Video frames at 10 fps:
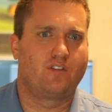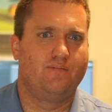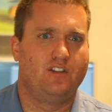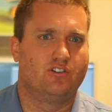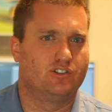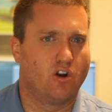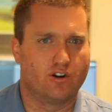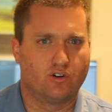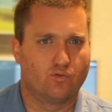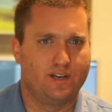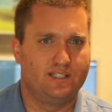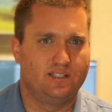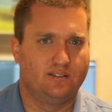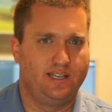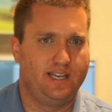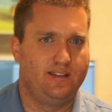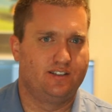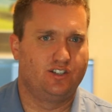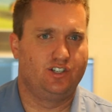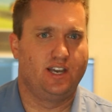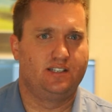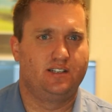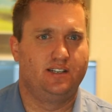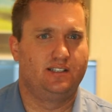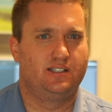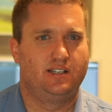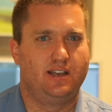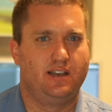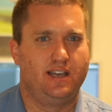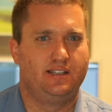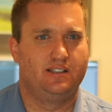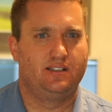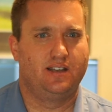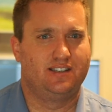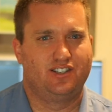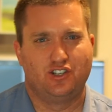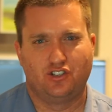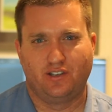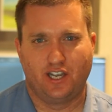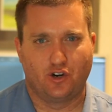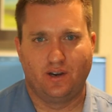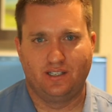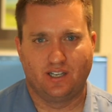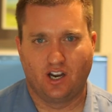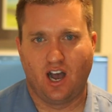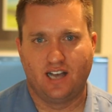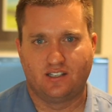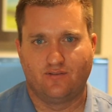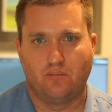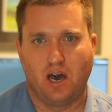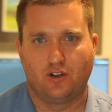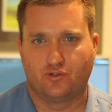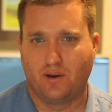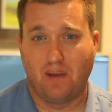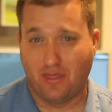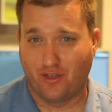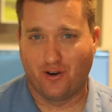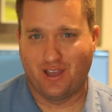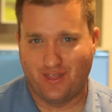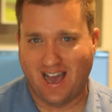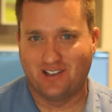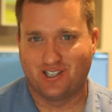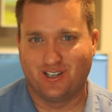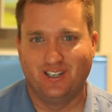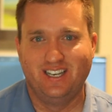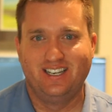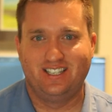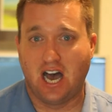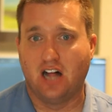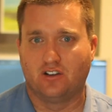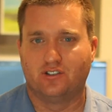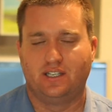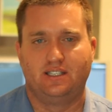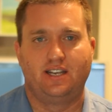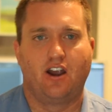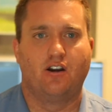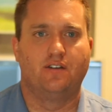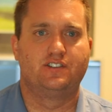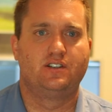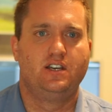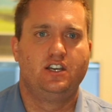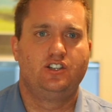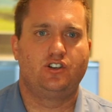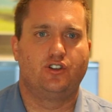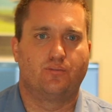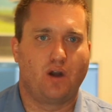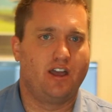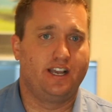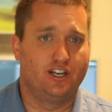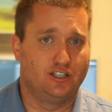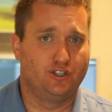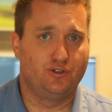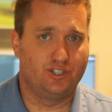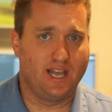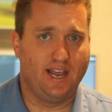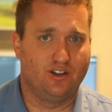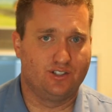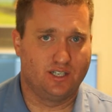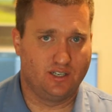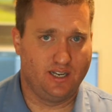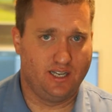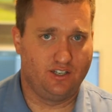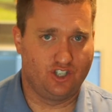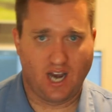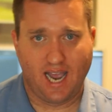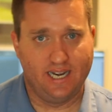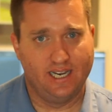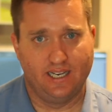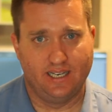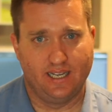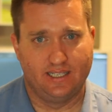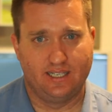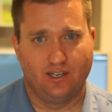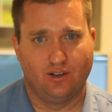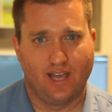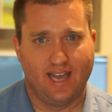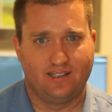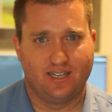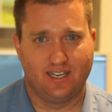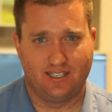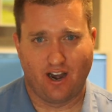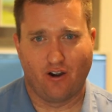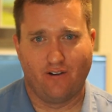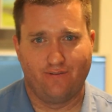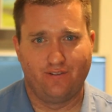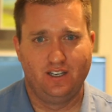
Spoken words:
There's an article recently that suggested it's essentially increased the cost of a Model 3 by $30,000, these tariffs. So they're probably going to lose sales in China until that tariff